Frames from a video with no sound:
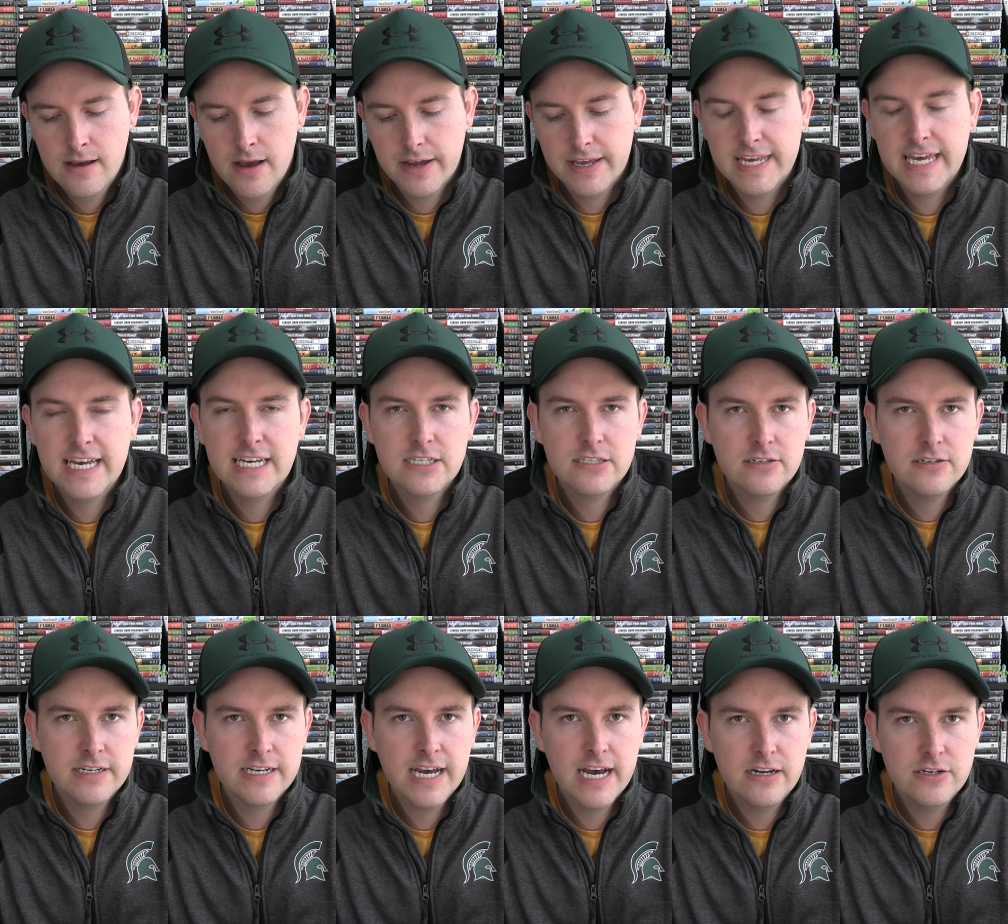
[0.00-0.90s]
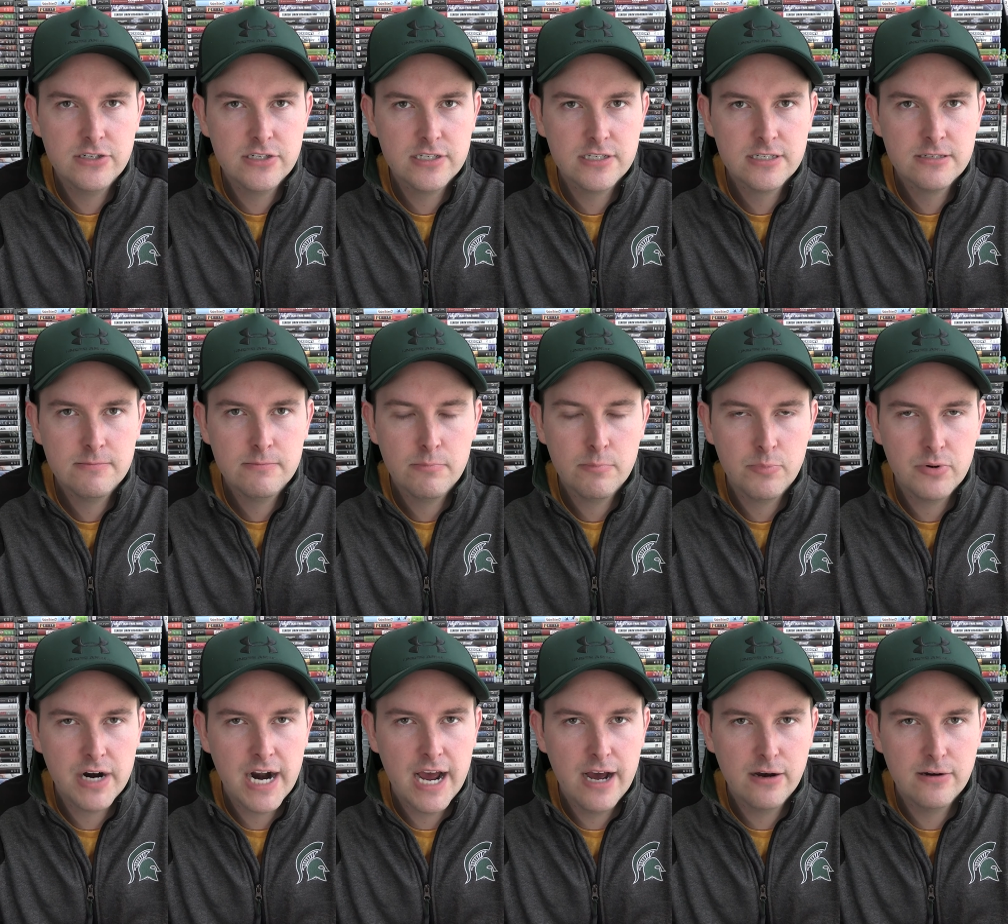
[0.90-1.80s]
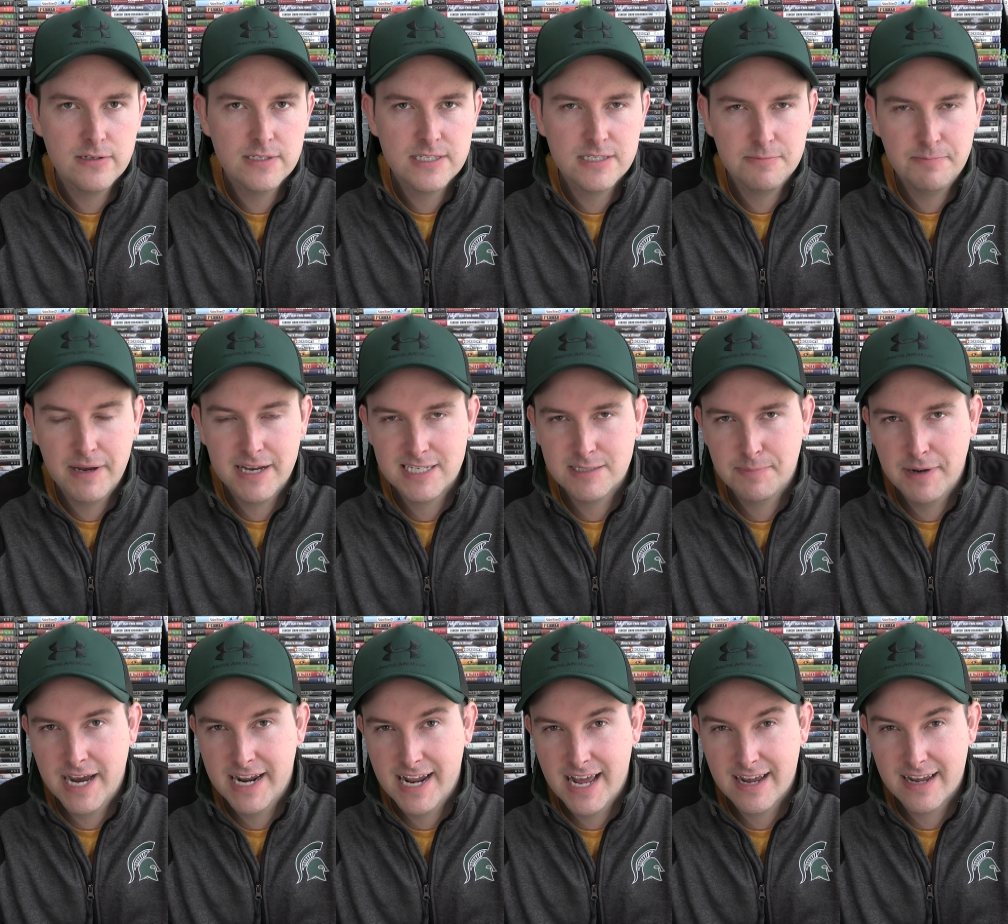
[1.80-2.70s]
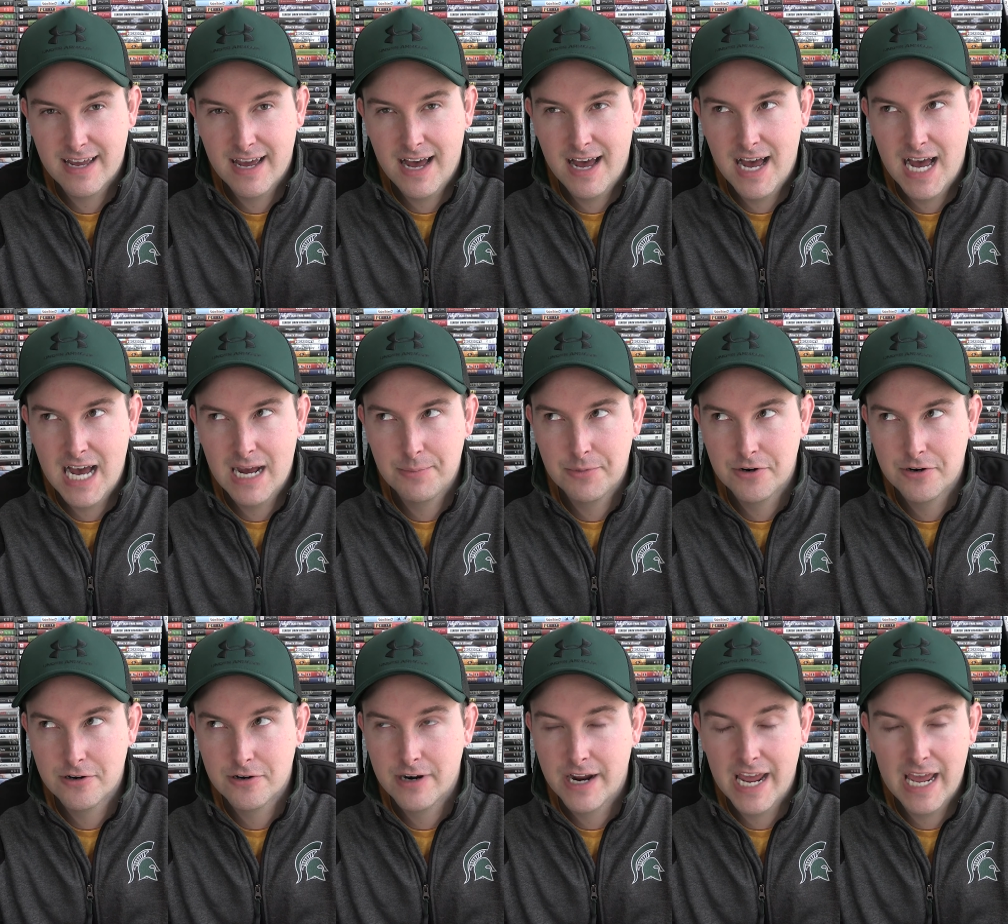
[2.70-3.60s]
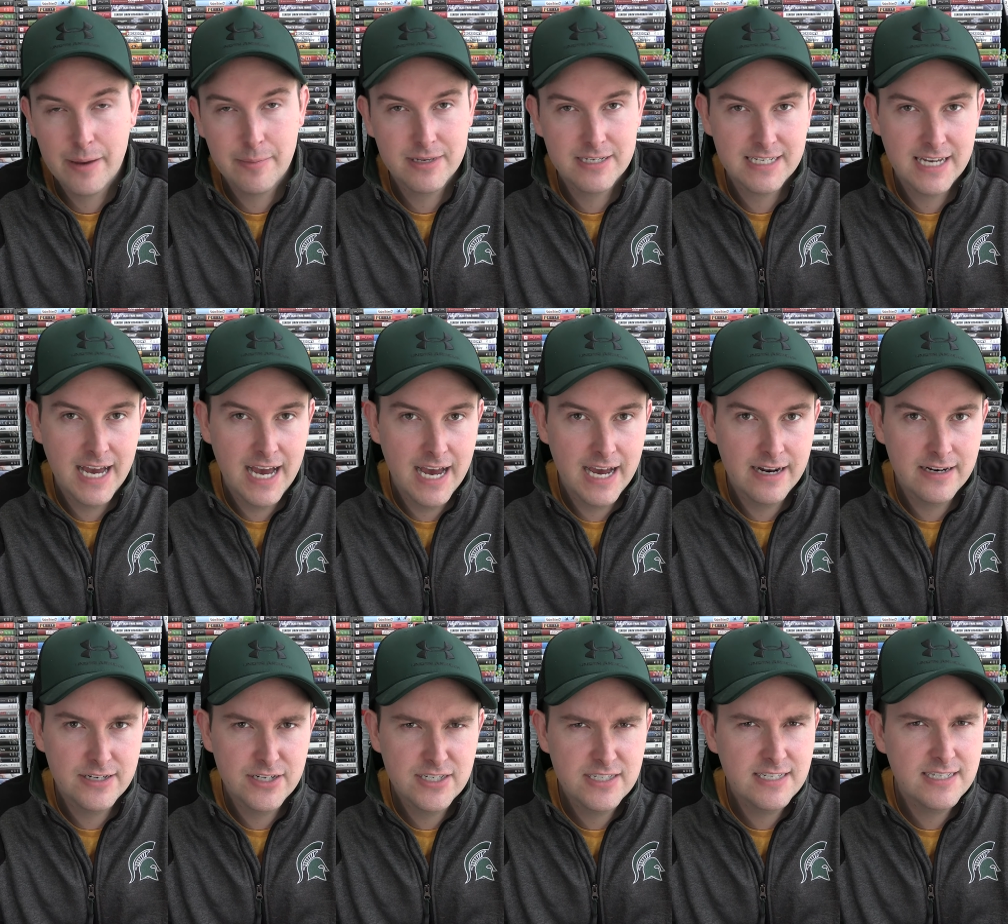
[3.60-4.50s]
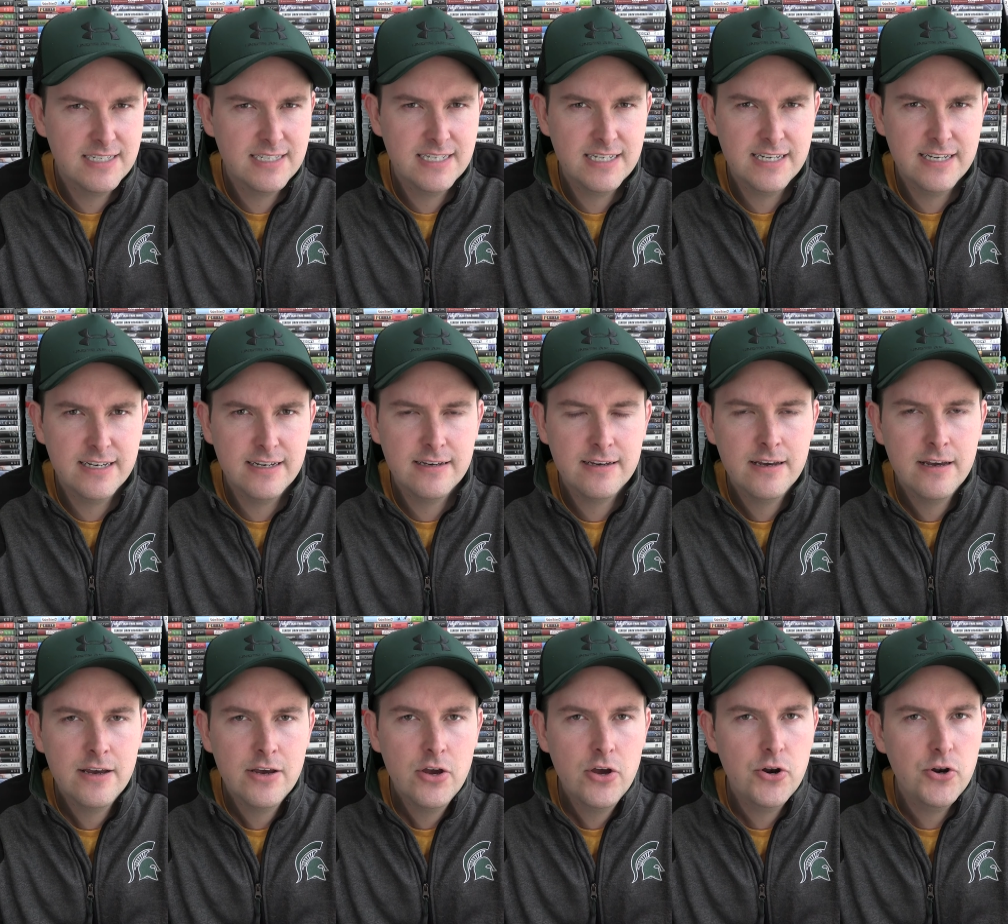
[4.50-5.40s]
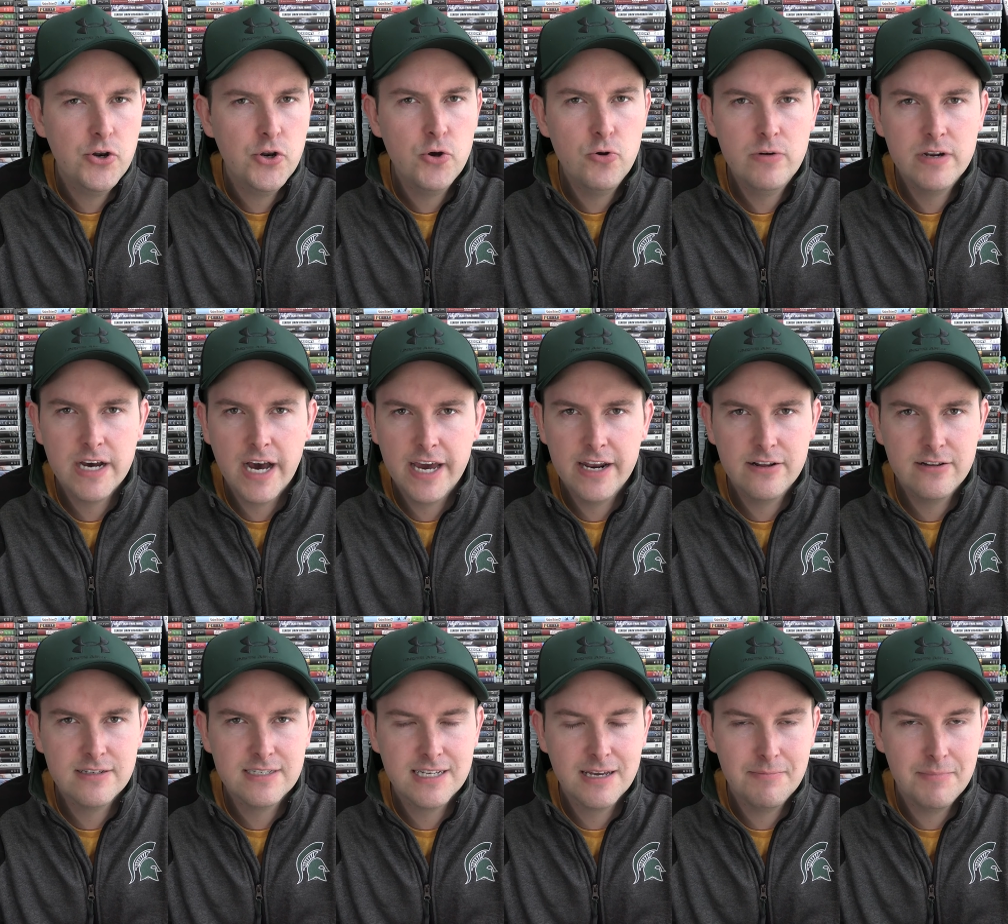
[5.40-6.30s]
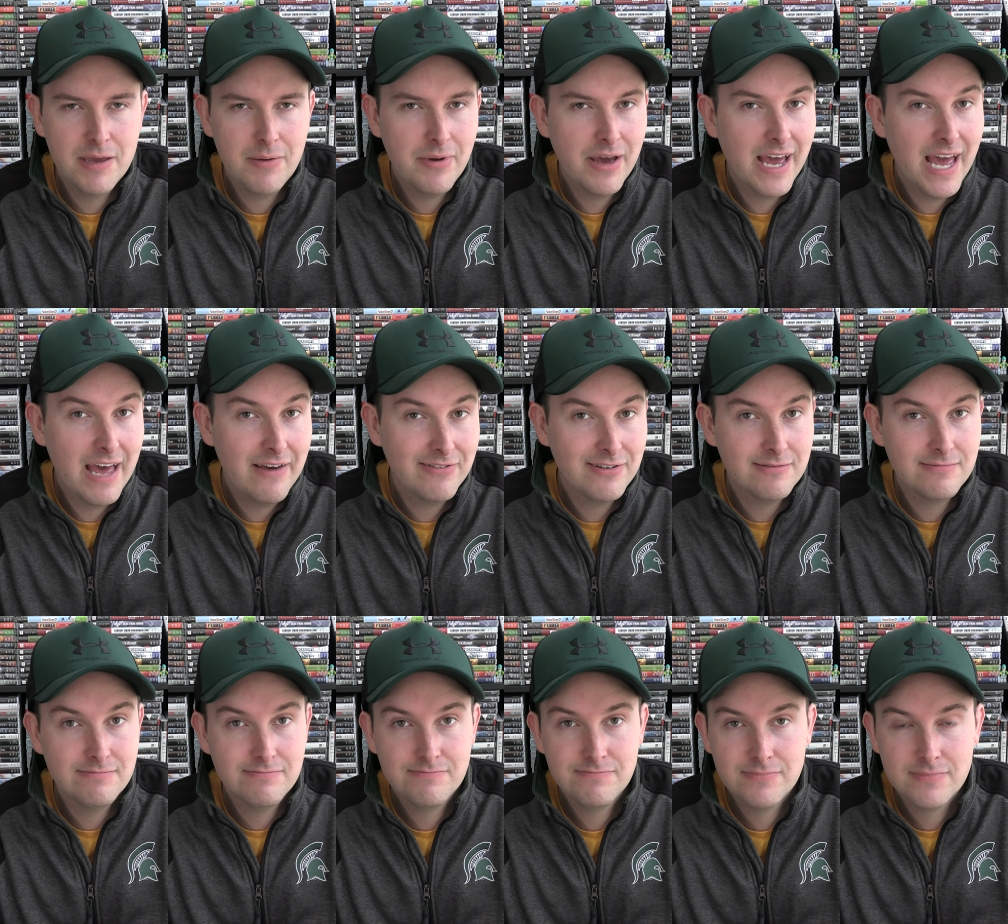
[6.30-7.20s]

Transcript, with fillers: occasionally I'll just browse bestbuy.com or Amazon just to see new titles that maybe I haven't